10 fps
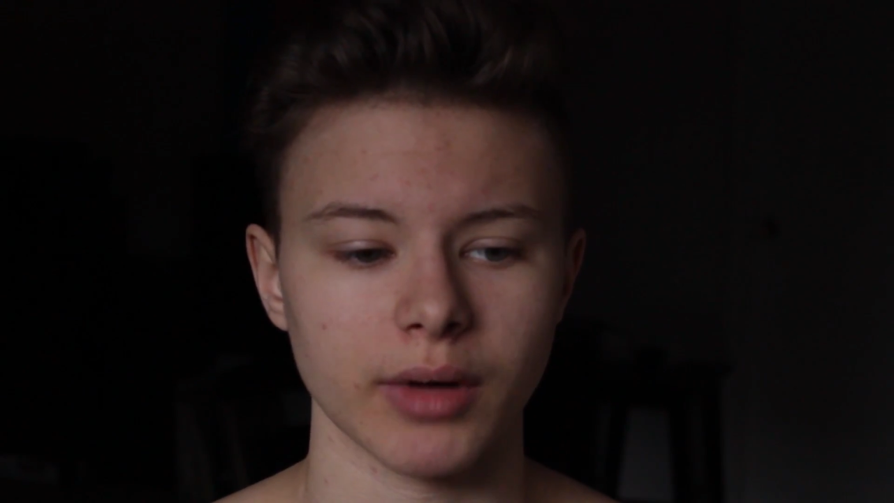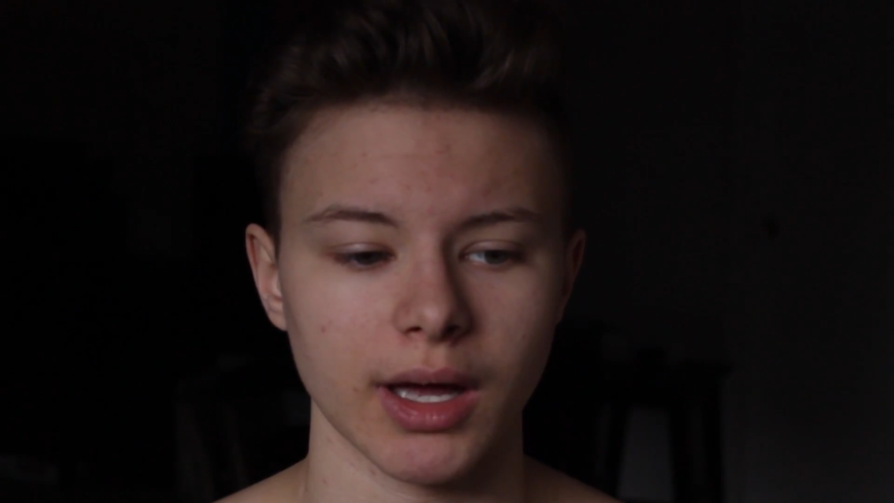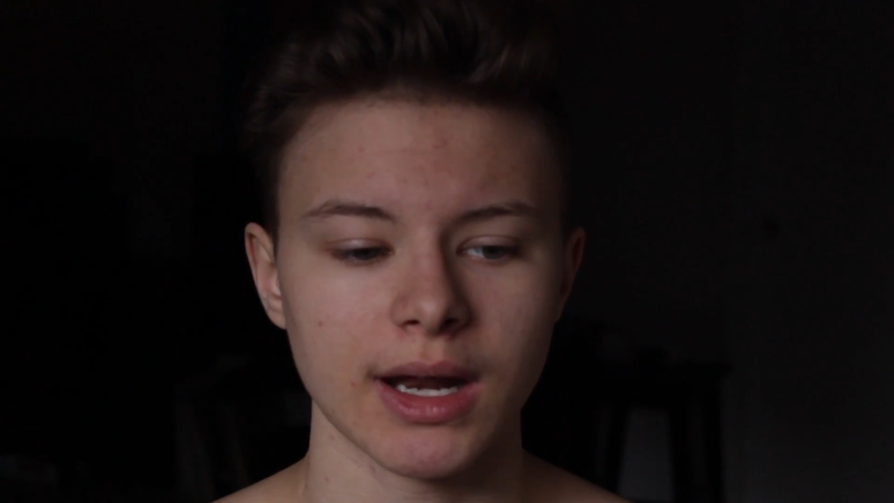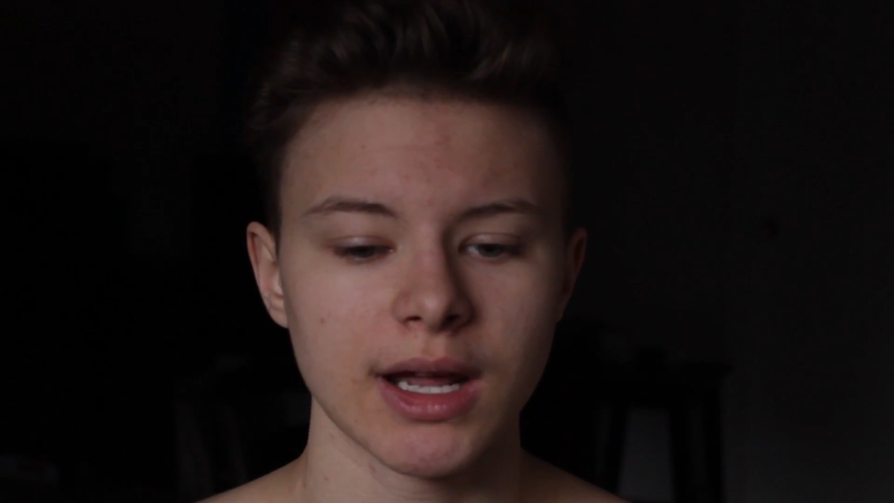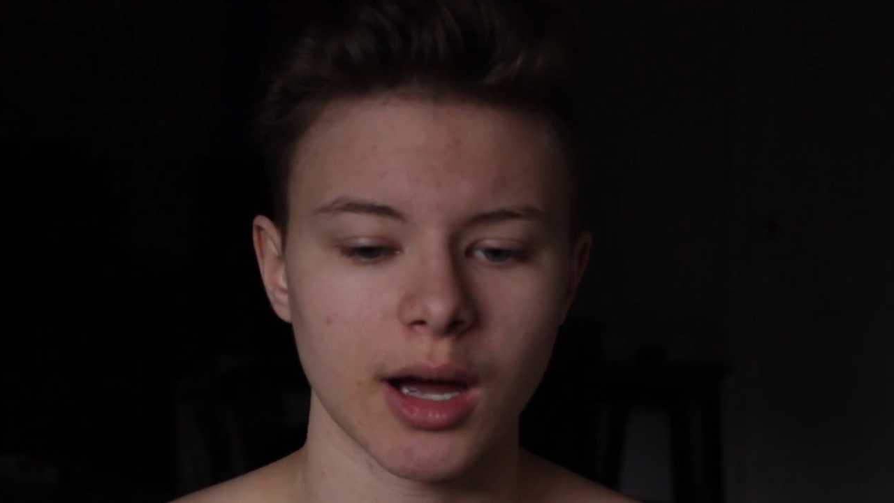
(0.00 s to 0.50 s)

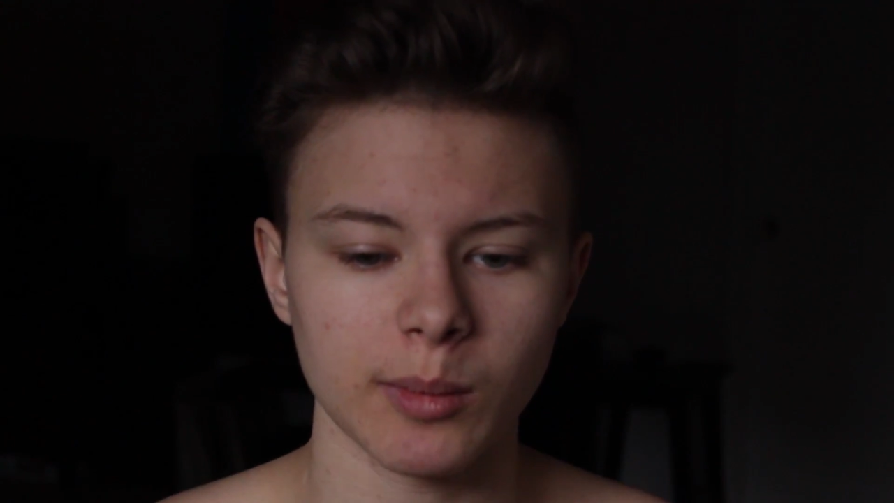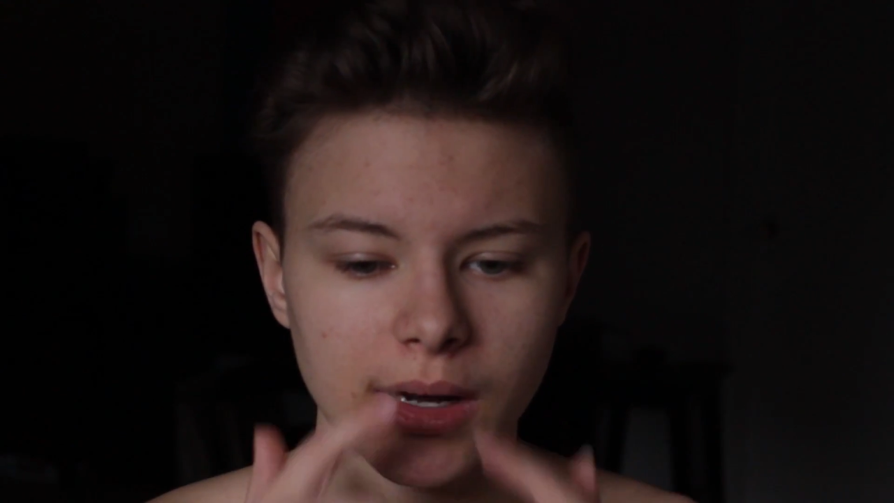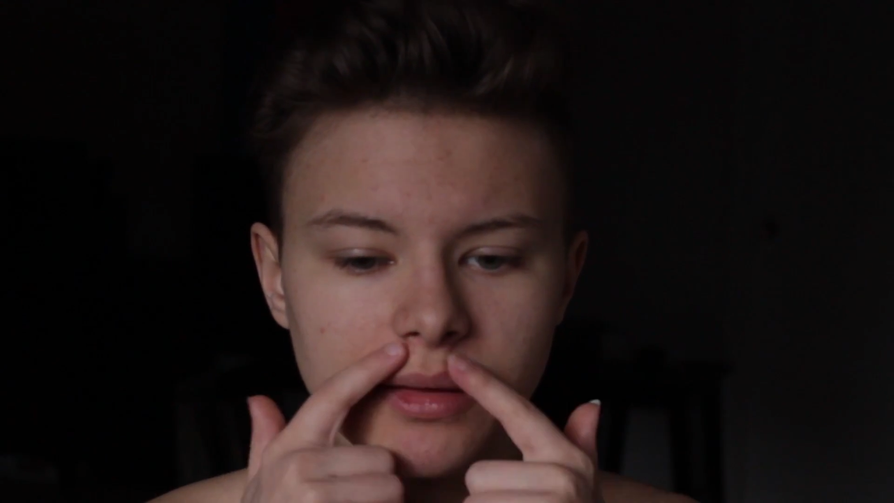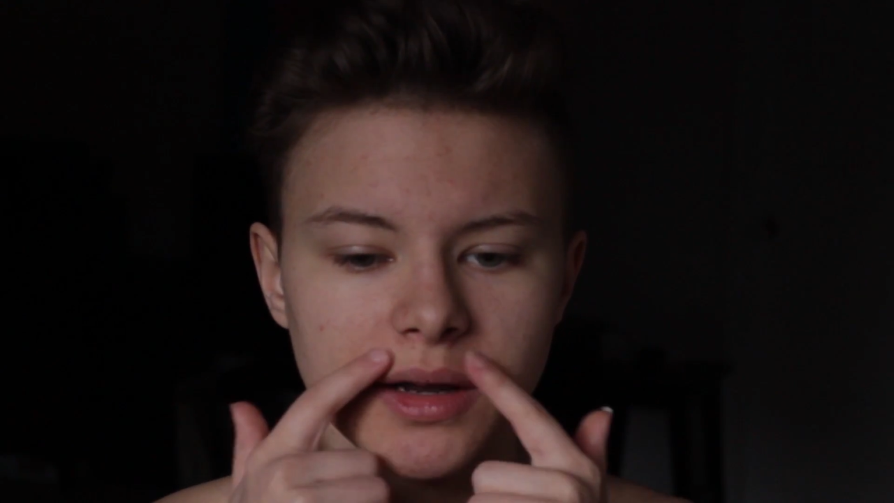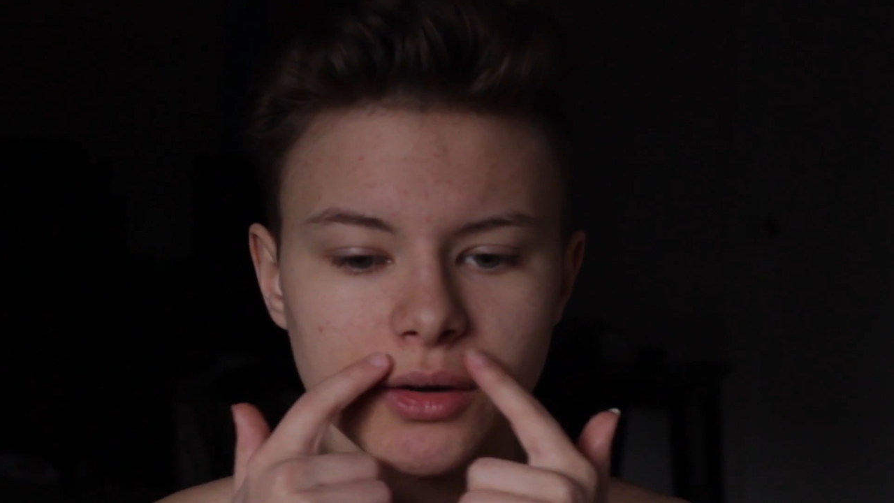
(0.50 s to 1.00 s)
but I
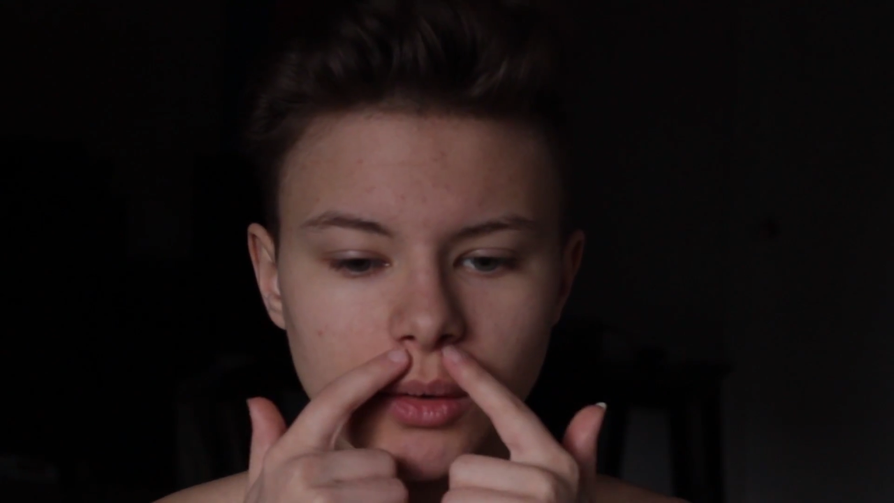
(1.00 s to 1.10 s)
might let it